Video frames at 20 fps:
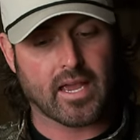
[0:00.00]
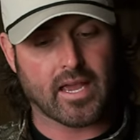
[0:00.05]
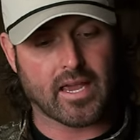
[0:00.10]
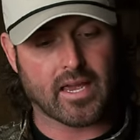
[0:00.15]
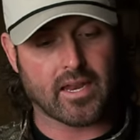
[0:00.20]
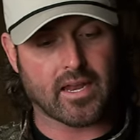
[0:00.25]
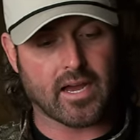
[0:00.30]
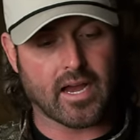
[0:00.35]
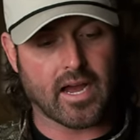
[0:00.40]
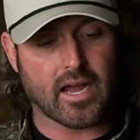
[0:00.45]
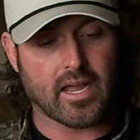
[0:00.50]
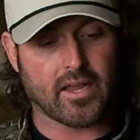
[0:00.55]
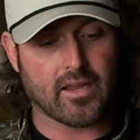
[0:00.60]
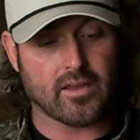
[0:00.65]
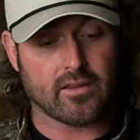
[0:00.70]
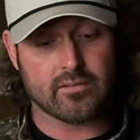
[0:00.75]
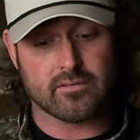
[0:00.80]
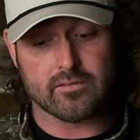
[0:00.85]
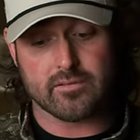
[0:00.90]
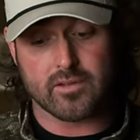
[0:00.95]
And
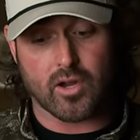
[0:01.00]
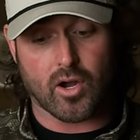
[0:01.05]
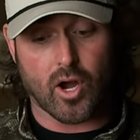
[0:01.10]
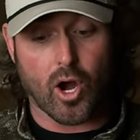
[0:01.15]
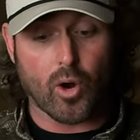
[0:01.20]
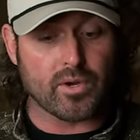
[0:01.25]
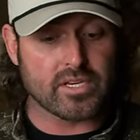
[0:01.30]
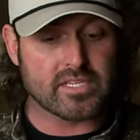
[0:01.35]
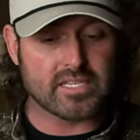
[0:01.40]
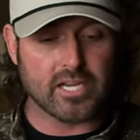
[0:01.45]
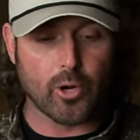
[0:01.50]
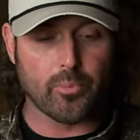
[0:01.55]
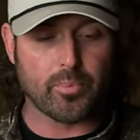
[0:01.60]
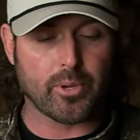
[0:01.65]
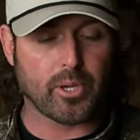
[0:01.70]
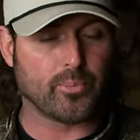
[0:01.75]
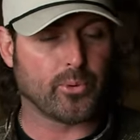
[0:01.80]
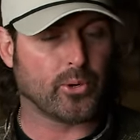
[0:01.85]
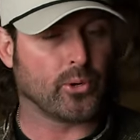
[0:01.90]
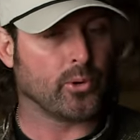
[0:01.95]
I always tell
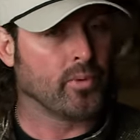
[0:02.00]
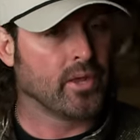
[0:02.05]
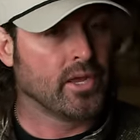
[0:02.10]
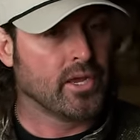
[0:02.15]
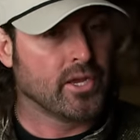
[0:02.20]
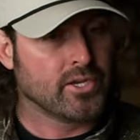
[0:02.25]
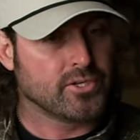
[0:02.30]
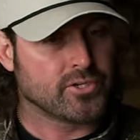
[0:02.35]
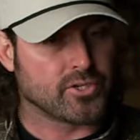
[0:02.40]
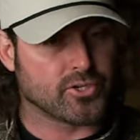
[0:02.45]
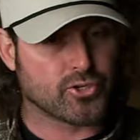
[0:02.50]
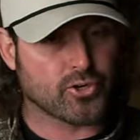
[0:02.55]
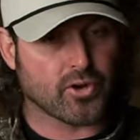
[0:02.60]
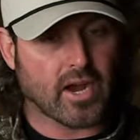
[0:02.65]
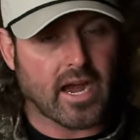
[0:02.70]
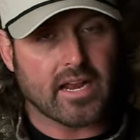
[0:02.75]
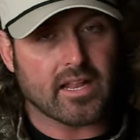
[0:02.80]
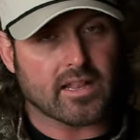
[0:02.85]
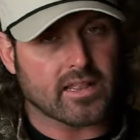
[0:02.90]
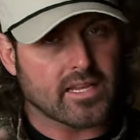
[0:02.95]
people to
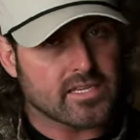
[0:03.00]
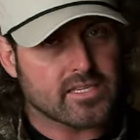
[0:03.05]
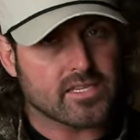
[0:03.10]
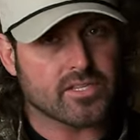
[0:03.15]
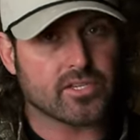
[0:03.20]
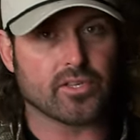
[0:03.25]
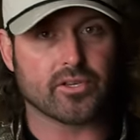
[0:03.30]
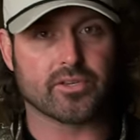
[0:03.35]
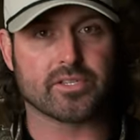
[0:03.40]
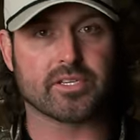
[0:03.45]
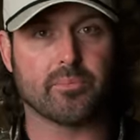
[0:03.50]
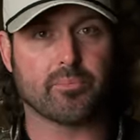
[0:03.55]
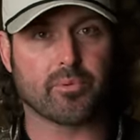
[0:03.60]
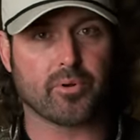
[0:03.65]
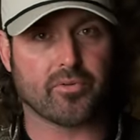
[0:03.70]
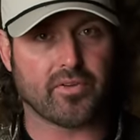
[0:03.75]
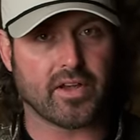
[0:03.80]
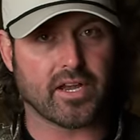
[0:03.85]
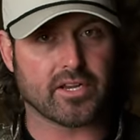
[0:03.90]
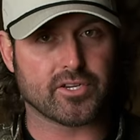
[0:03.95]
try to listen to those
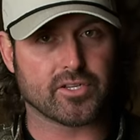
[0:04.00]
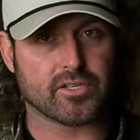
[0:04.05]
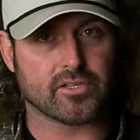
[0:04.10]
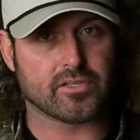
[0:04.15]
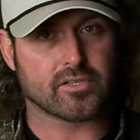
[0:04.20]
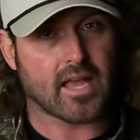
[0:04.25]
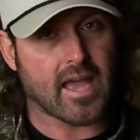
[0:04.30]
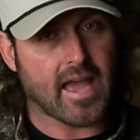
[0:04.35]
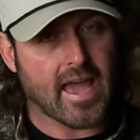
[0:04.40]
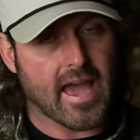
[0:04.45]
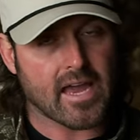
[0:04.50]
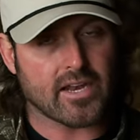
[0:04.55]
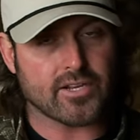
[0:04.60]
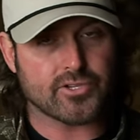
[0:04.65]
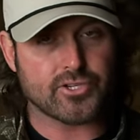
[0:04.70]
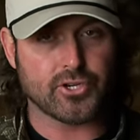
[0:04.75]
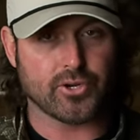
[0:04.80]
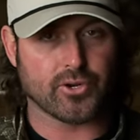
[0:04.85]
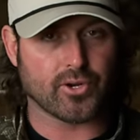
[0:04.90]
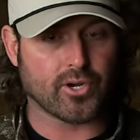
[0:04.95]
imperfections, add
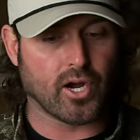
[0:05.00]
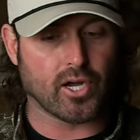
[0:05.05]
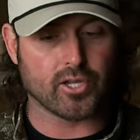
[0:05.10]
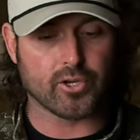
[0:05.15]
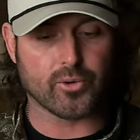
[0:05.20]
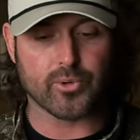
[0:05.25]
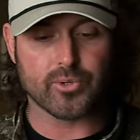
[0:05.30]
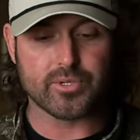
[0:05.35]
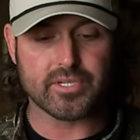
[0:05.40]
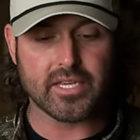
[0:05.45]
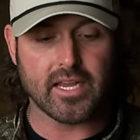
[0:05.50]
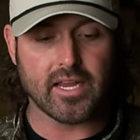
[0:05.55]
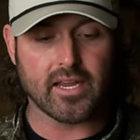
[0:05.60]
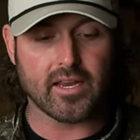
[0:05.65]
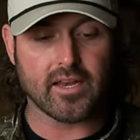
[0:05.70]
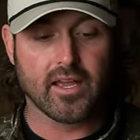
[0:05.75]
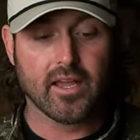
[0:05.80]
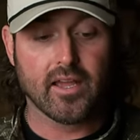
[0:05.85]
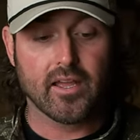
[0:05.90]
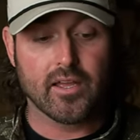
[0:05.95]
it to your calling
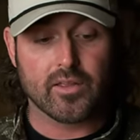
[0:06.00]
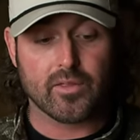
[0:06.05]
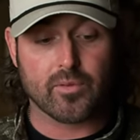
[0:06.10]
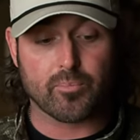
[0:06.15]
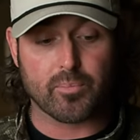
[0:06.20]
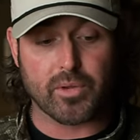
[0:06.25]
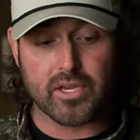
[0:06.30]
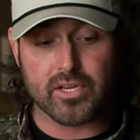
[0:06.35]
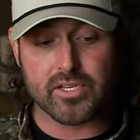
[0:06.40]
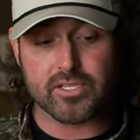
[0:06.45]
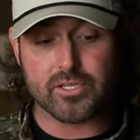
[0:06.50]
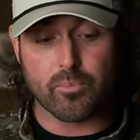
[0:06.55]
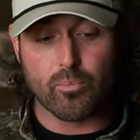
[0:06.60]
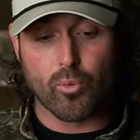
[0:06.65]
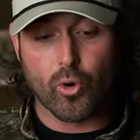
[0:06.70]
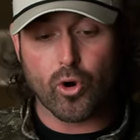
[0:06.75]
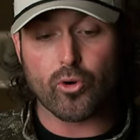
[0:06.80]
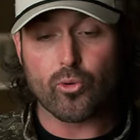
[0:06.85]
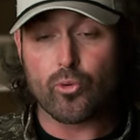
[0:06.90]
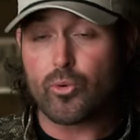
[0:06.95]
routine, because the
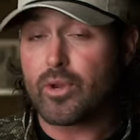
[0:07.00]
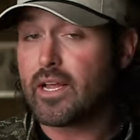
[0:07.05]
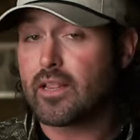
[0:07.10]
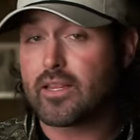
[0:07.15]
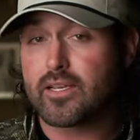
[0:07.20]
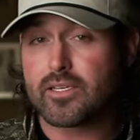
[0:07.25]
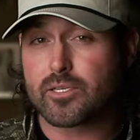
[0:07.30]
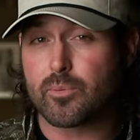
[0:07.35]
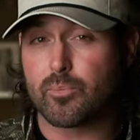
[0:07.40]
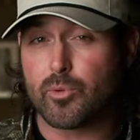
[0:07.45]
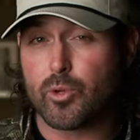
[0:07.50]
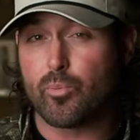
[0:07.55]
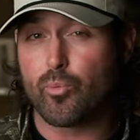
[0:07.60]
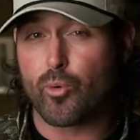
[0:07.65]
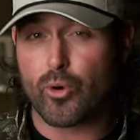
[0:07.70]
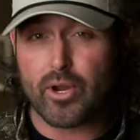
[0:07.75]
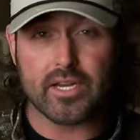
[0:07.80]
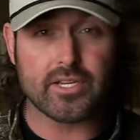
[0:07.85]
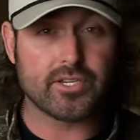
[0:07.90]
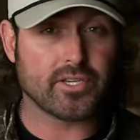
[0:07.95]
more realism you
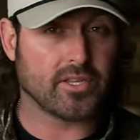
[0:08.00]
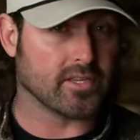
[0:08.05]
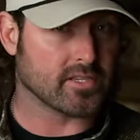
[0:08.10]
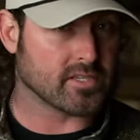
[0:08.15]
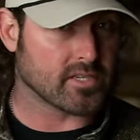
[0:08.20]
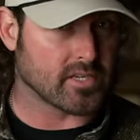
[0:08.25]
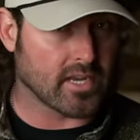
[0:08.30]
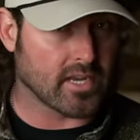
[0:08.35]
bring to the